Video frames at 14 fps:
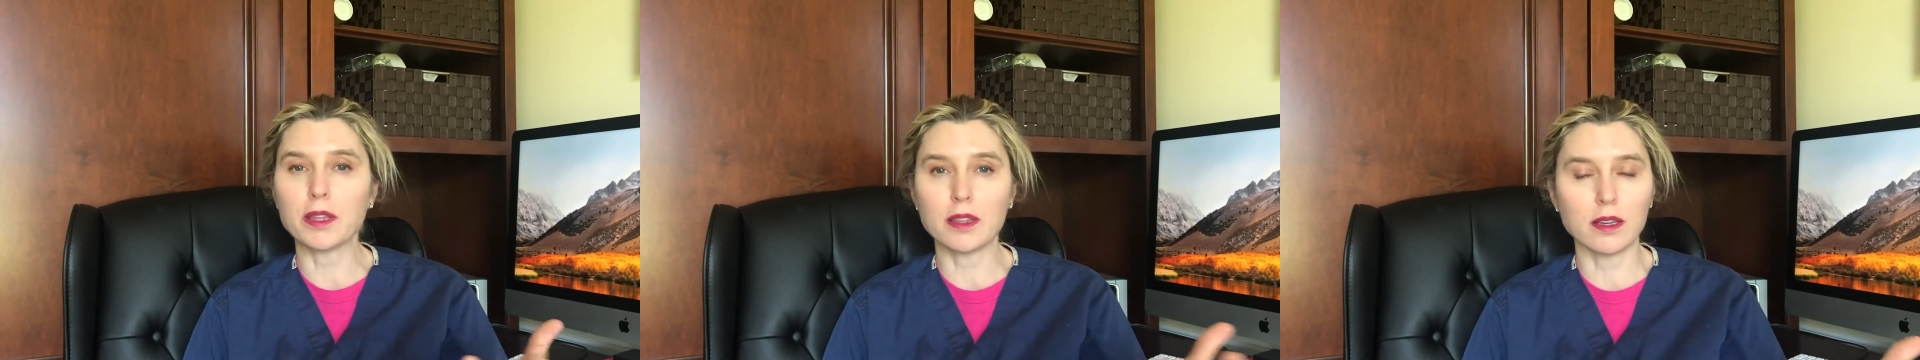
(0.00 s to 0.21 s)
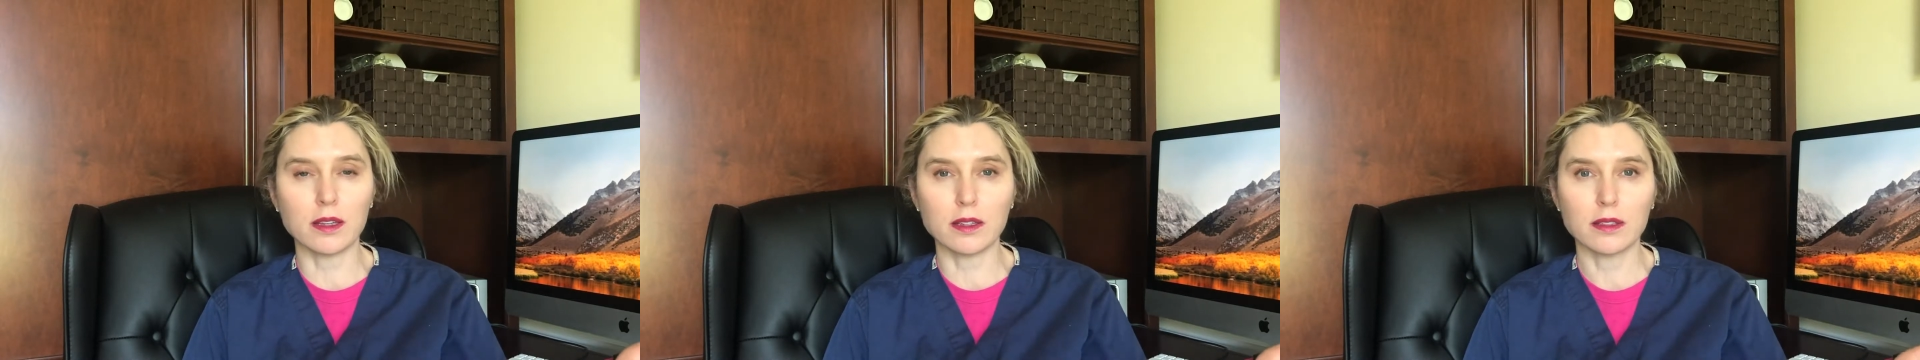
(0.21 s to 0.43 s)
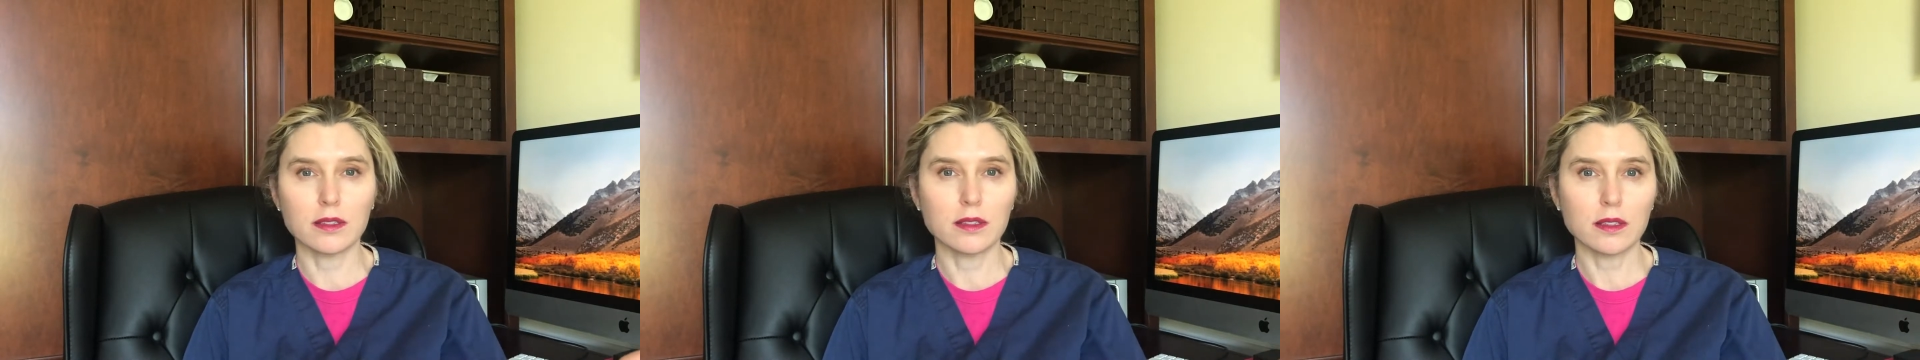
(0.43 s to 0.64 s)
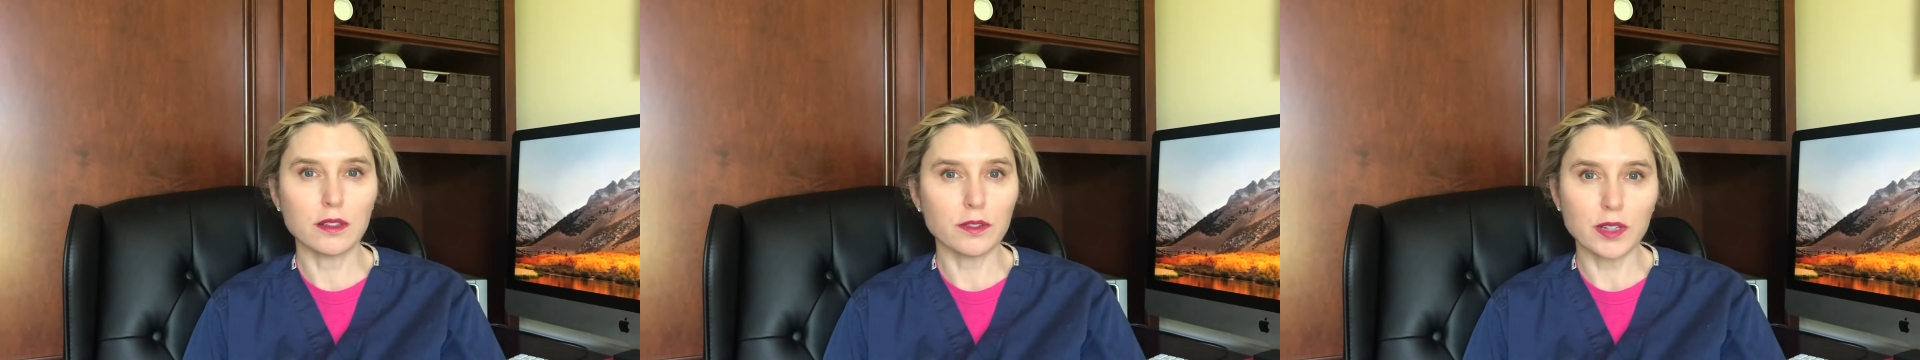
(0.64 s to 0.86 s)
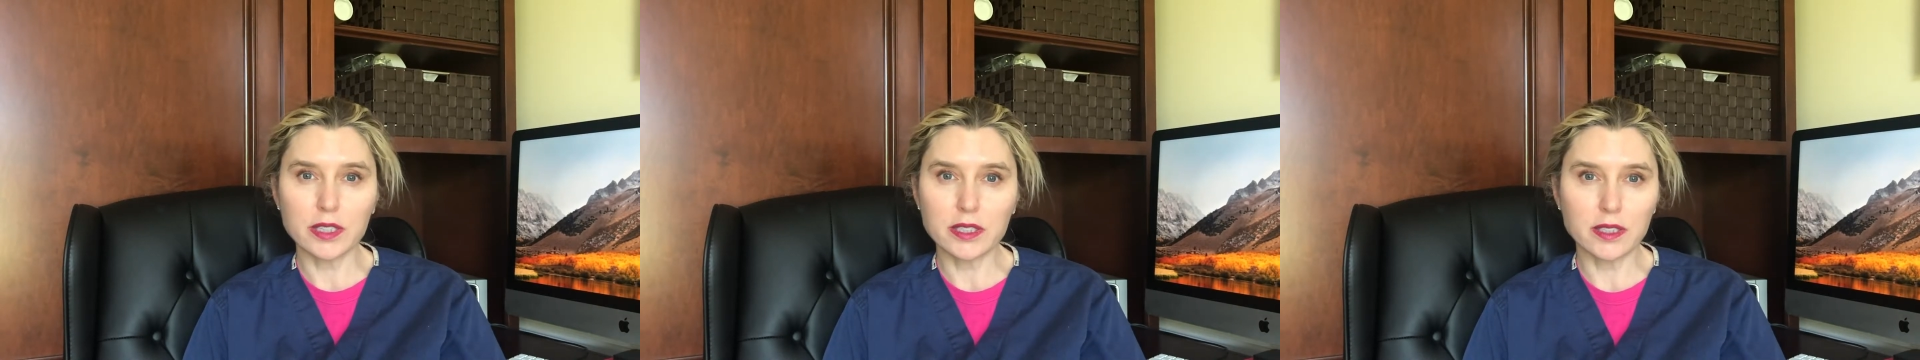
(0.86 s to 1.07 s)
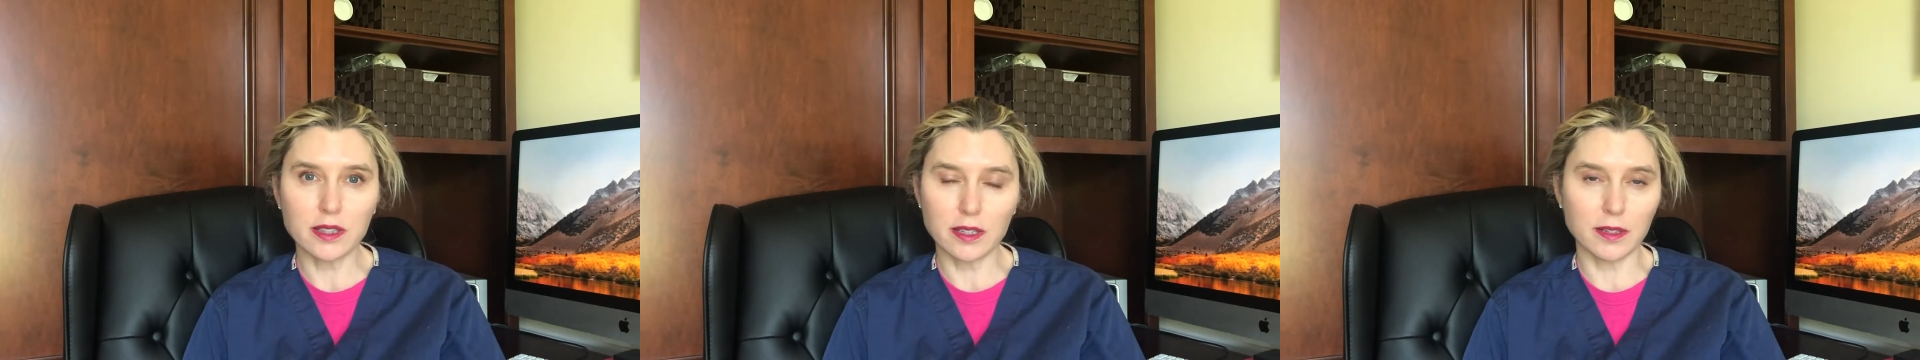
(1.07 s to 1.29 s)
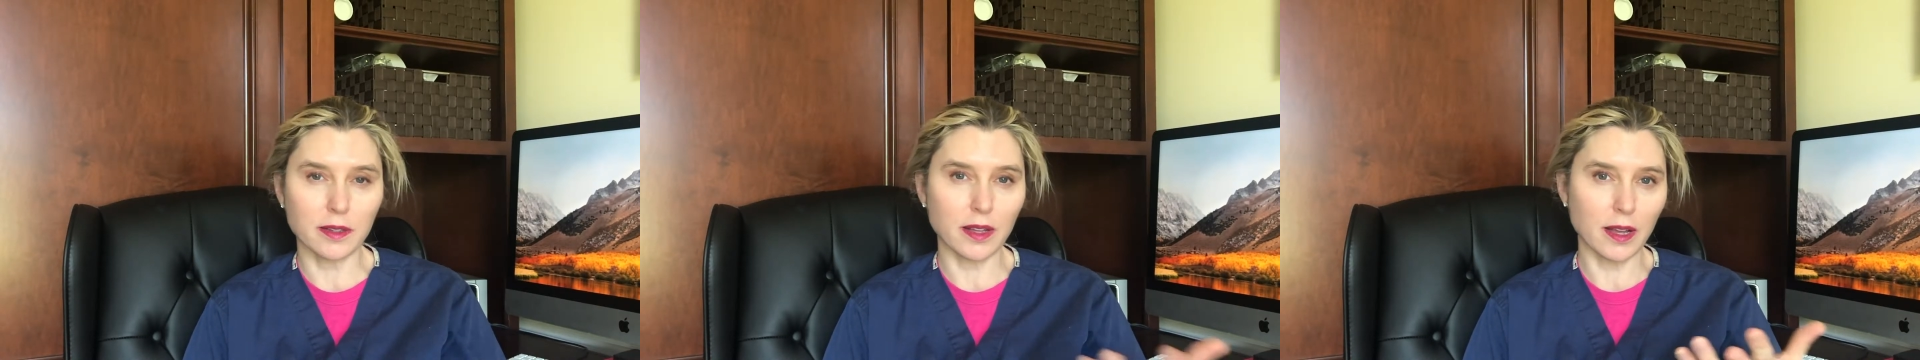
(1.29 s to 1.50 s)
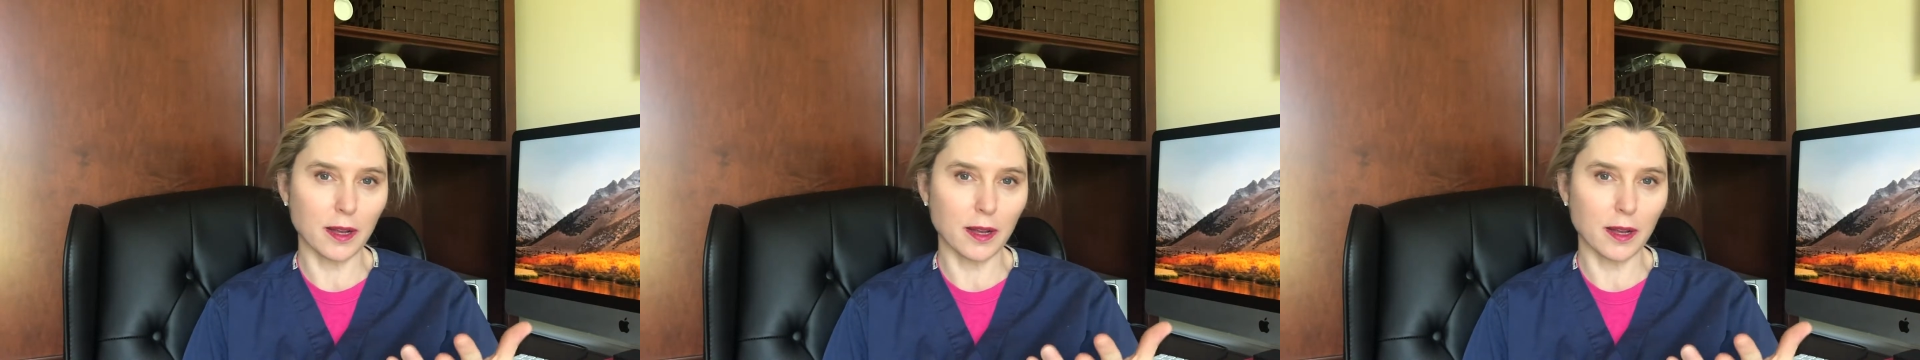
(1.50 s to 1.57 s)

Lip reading: the rest of the